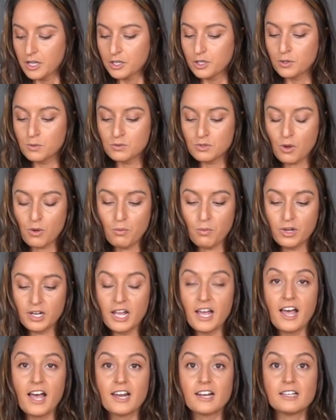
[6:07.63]
You don't want
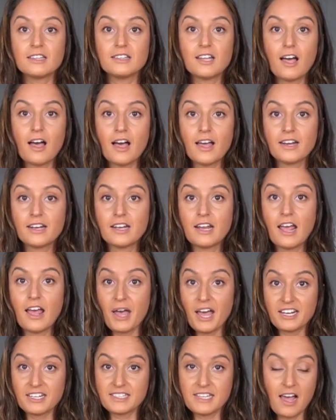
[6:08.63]
to add a lot
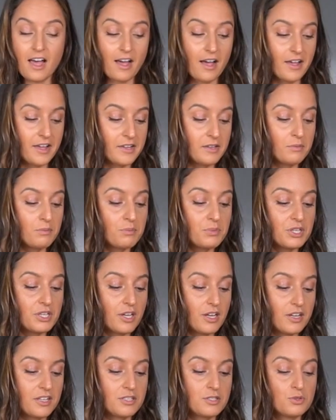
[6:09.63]
at a time
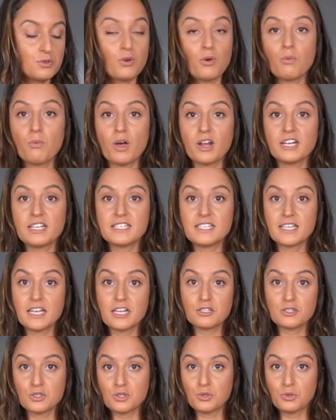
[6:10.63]
because you don't want it to
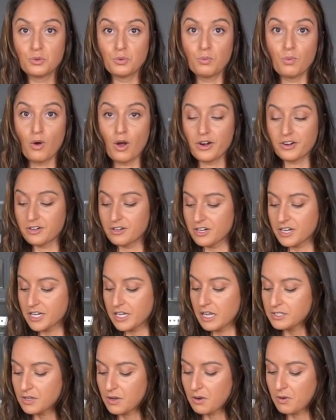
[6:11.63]
get too
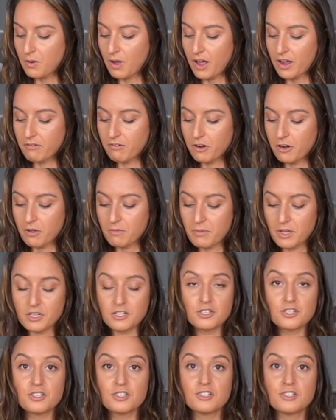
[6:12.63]
watery. So I
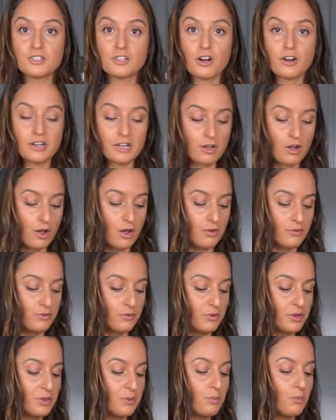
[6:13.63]
recommend just starting off
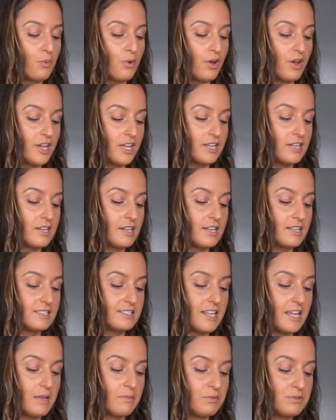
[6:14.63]
with 1
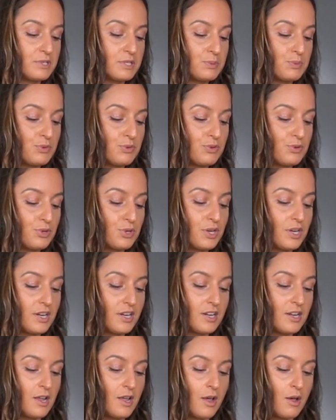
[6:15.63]
tablespoon,
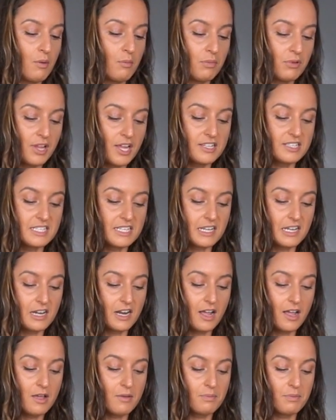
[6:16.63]
blending it
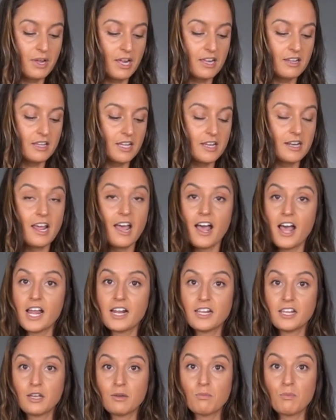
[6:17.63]
up, and then
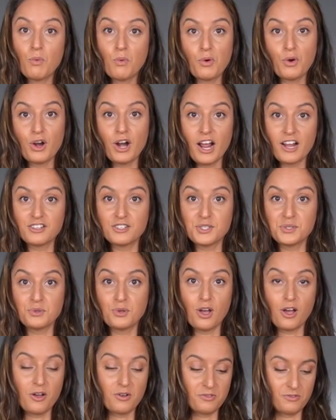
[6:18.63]
adding more as you
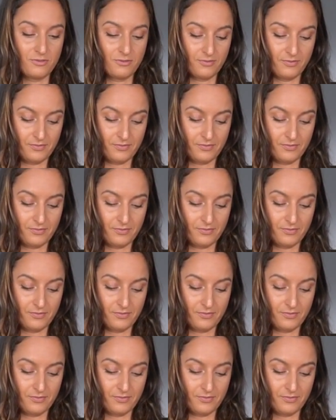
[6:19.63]
go.